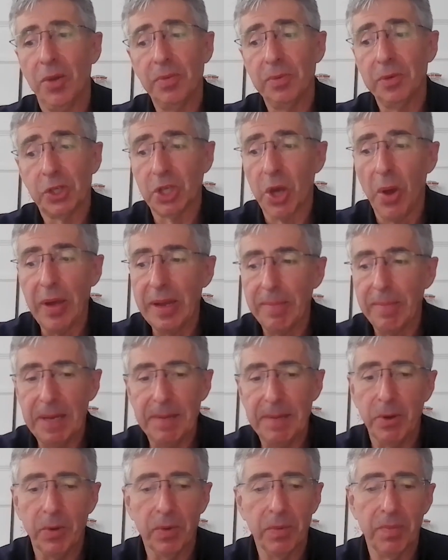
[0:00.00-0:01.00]
showing
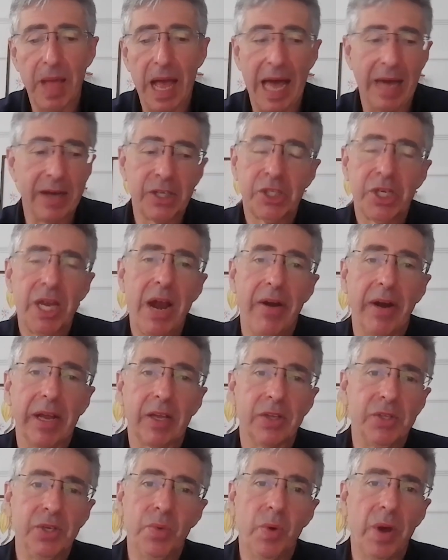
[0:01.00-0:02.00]
people how to share it,
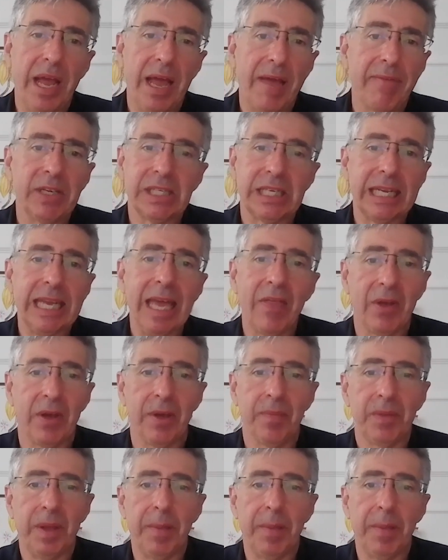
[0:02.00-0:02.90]
because you want to have it together.